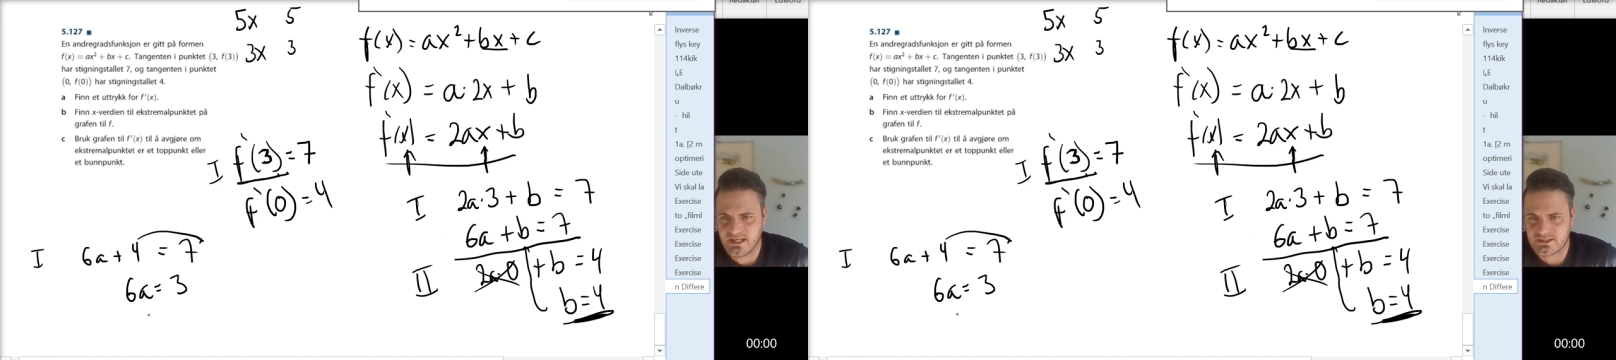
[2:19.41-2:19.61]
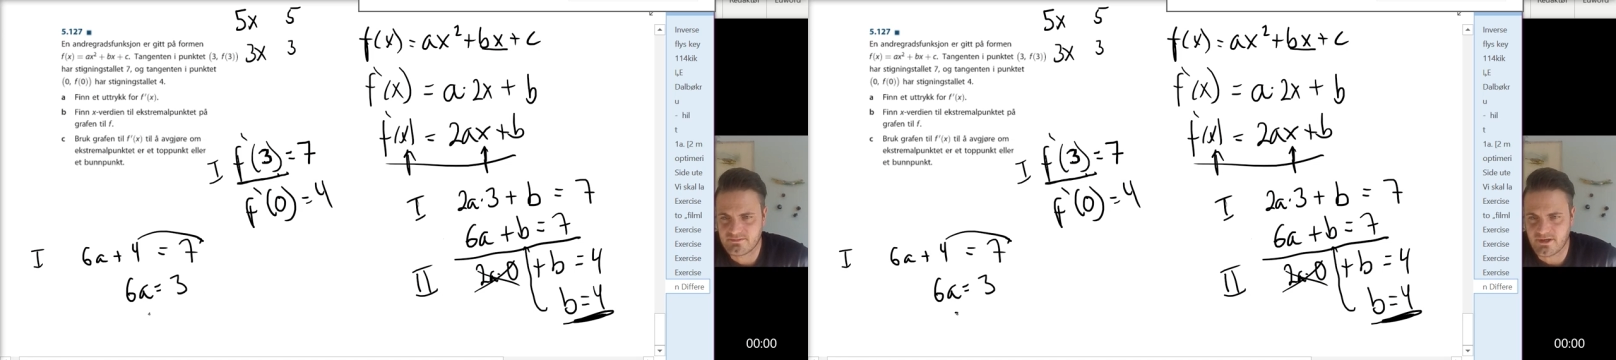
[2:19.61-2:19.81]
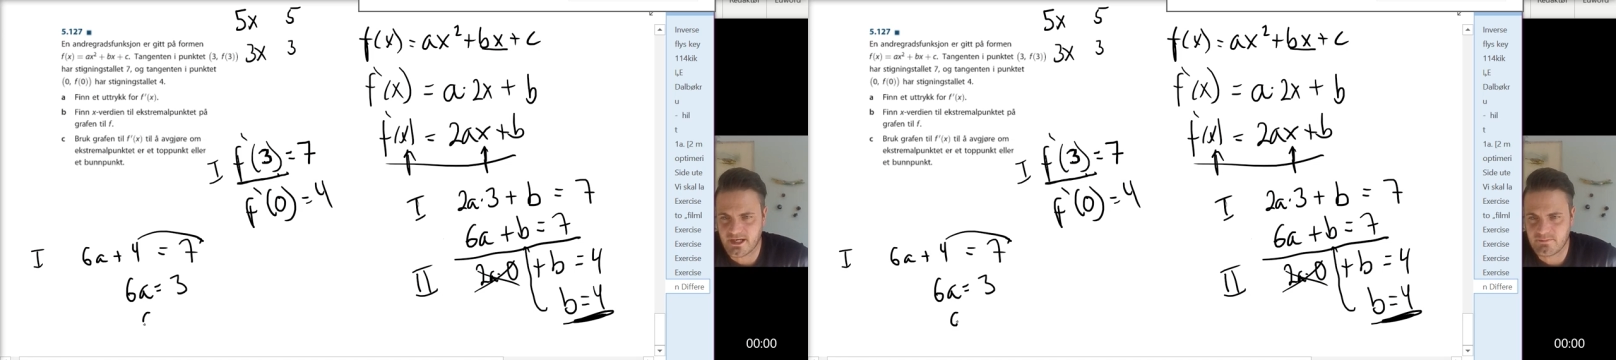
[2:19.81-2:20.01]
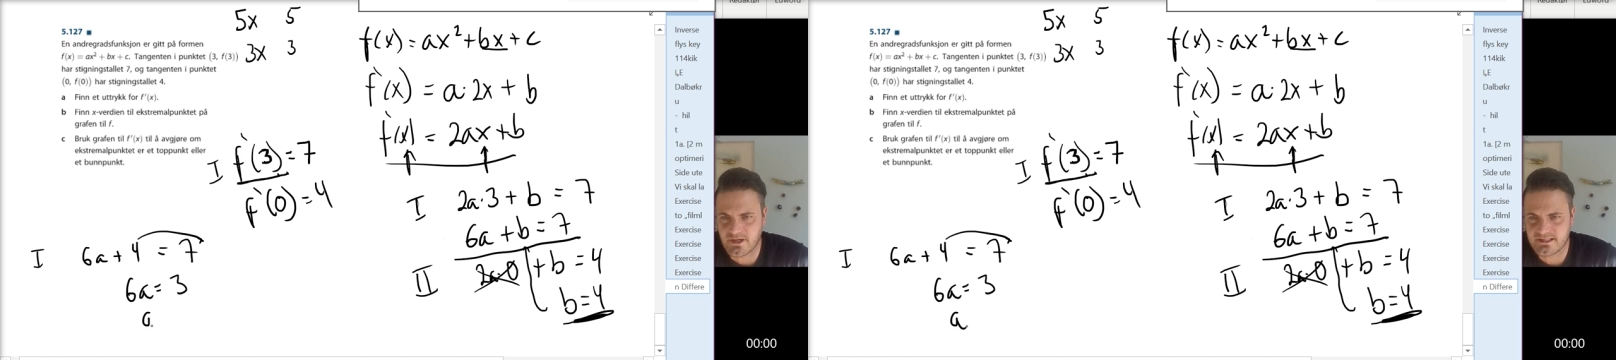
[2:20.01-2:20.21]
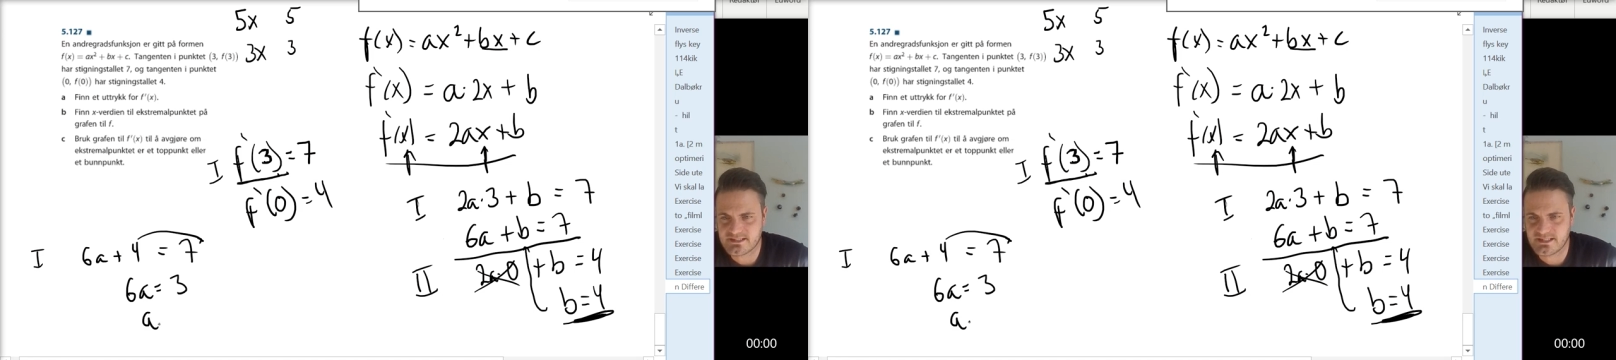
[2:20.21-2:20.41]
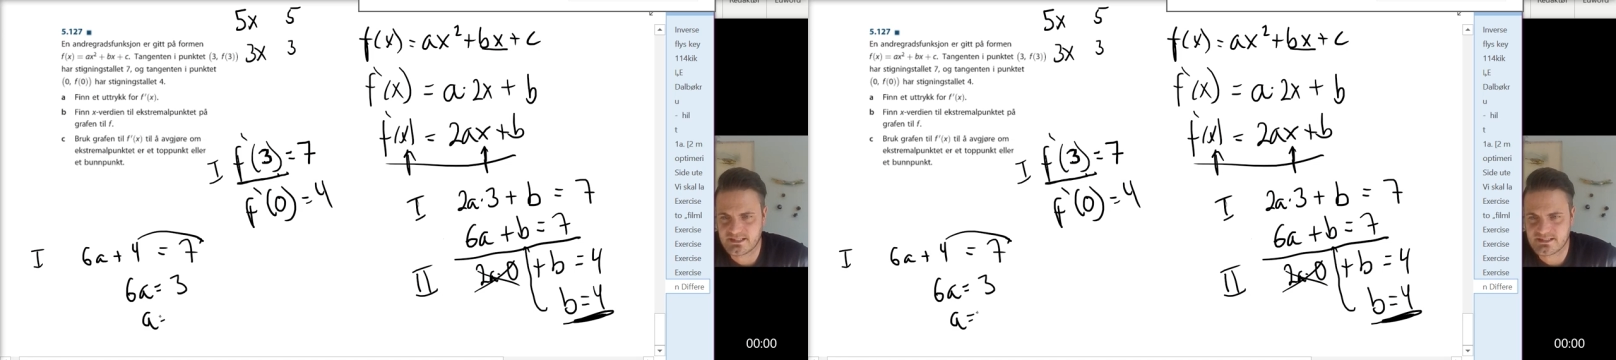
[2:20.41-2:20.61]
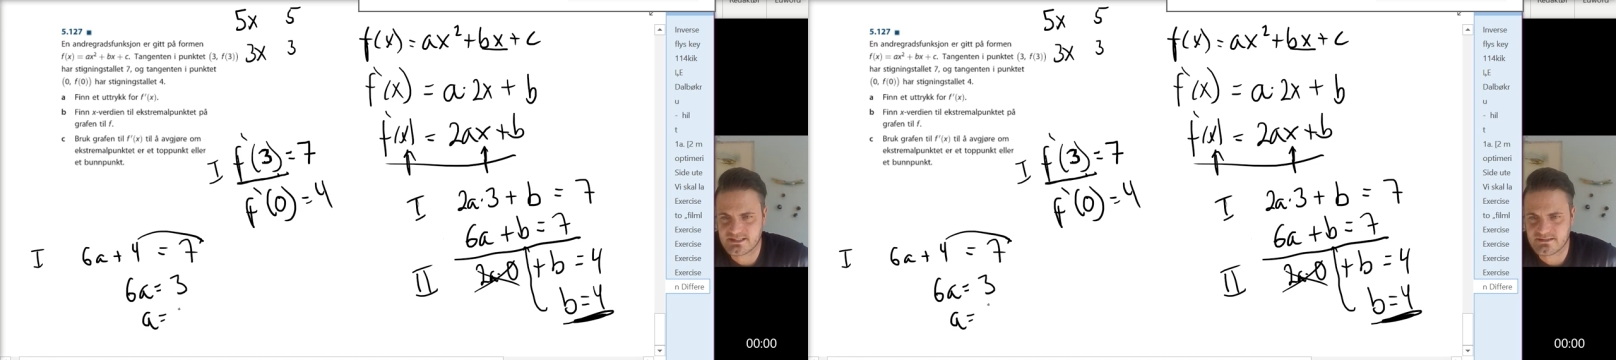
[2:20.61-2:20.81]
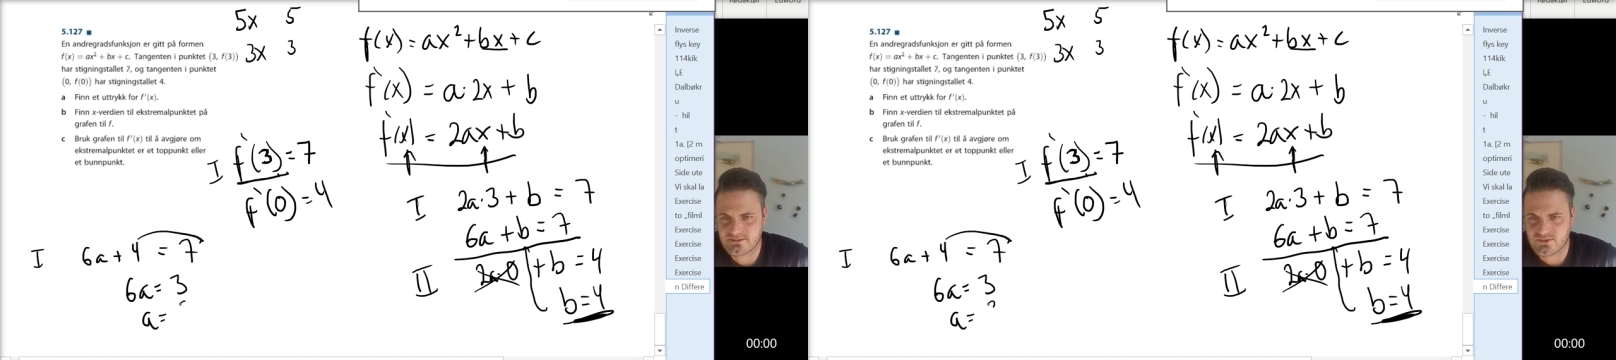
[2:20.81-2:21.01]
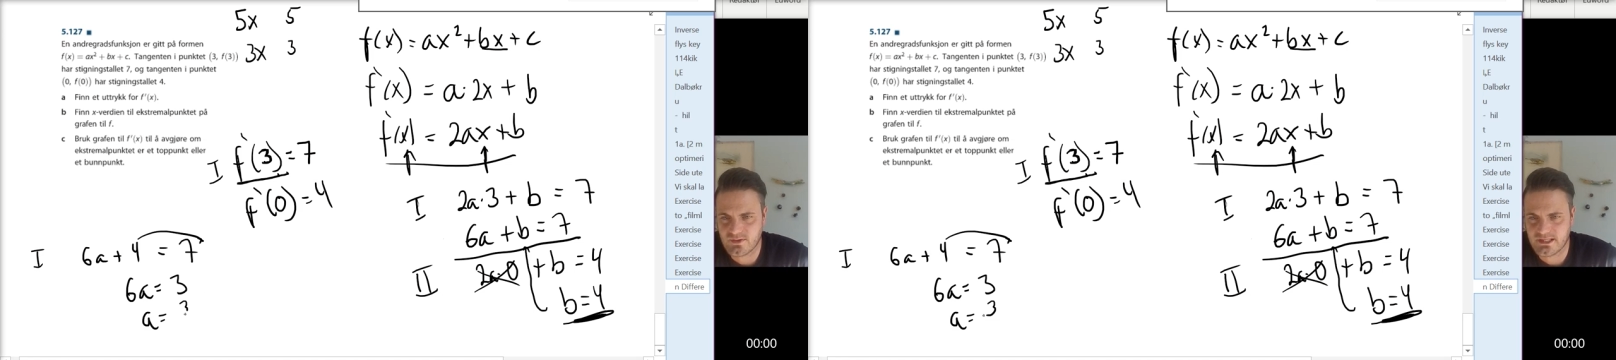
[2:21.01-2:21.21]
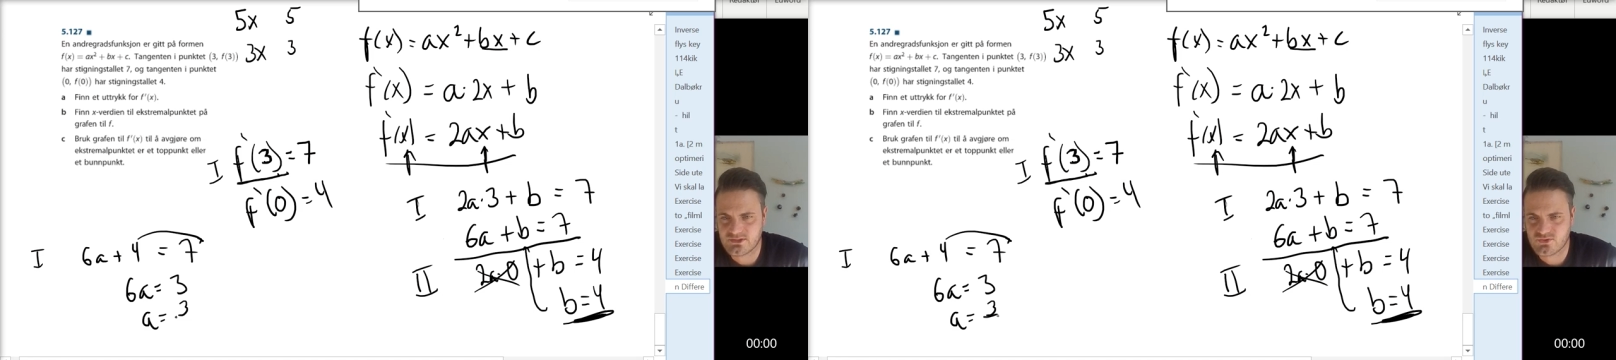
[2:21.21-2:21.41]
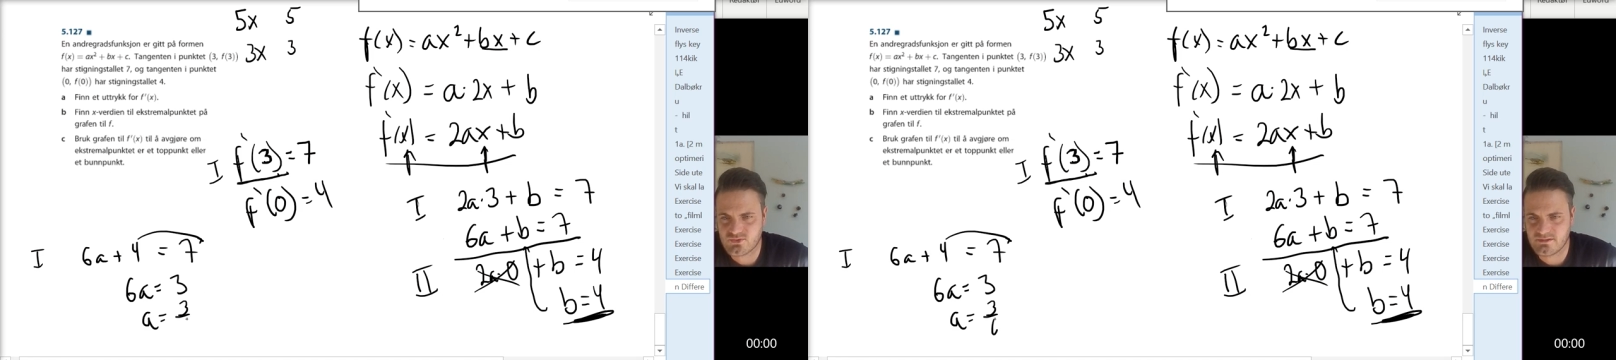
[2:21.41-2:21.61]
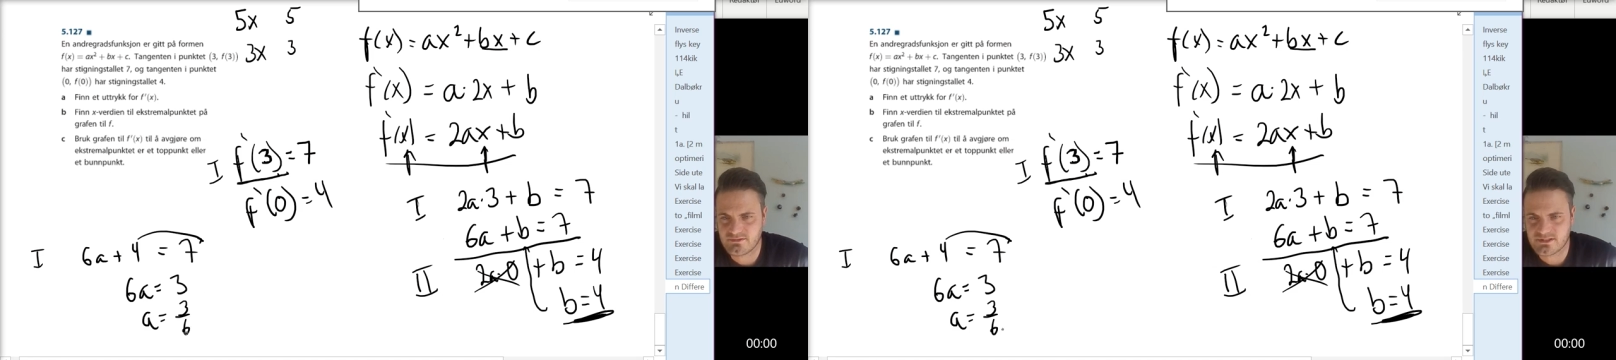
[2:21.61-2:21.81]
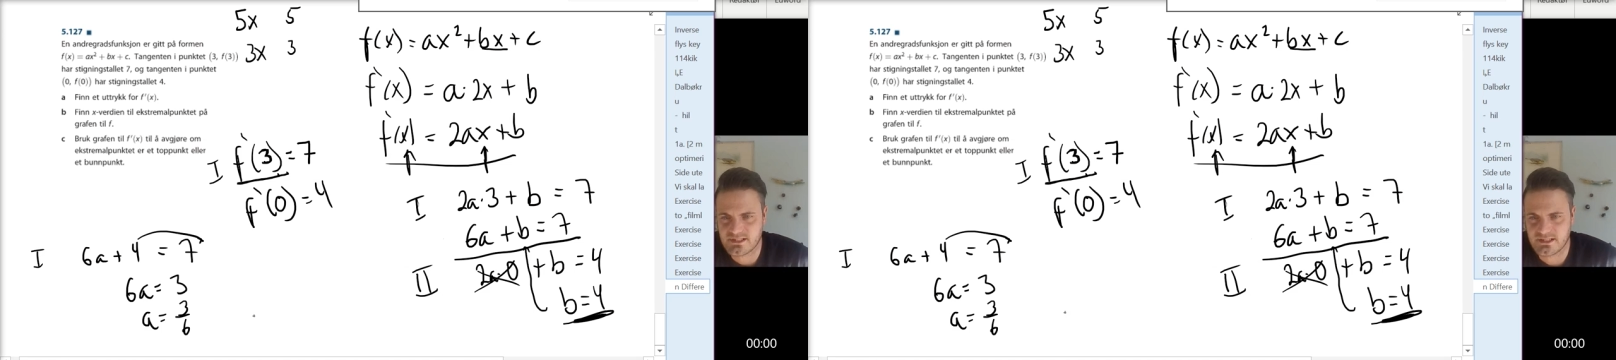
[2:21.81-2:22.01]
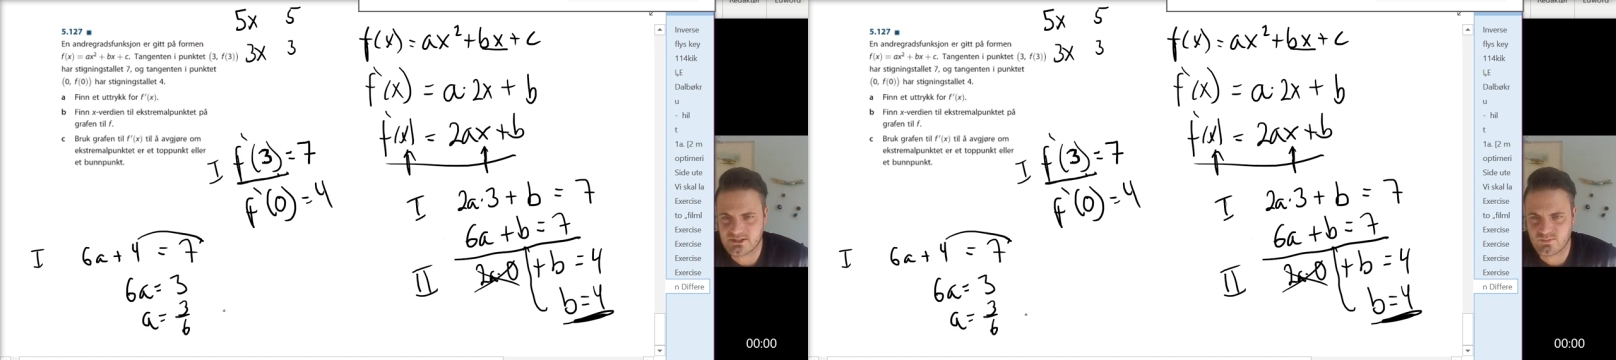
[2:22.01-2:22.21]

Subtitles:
divide by 6, so I get 3 over 6,